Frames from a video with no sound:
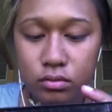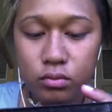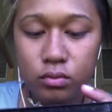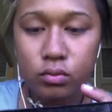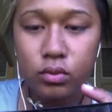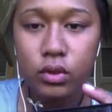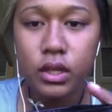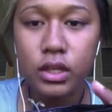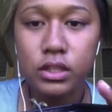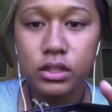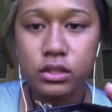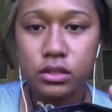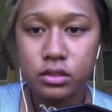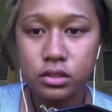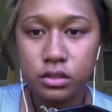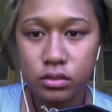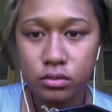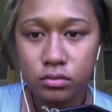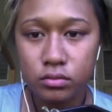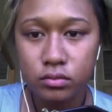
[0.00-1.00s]
what is
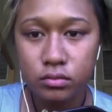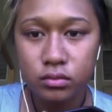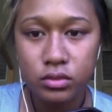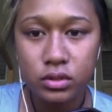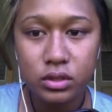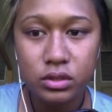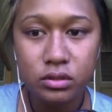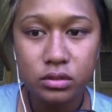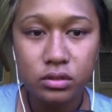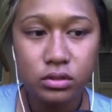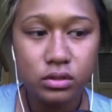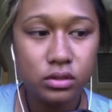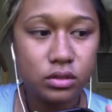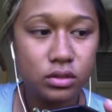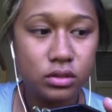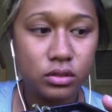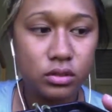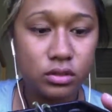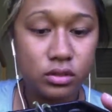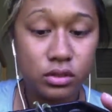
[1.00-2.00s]

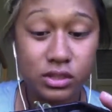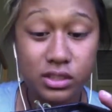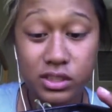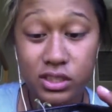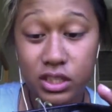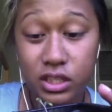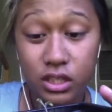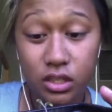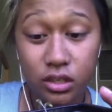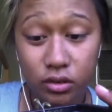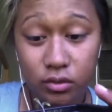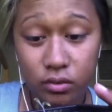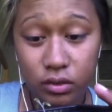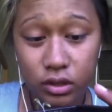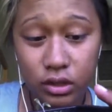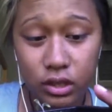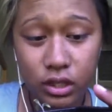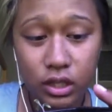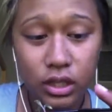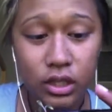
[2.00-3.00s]
the deal
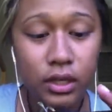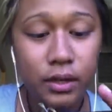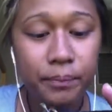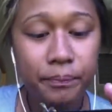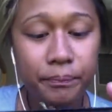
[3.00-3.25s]
with it,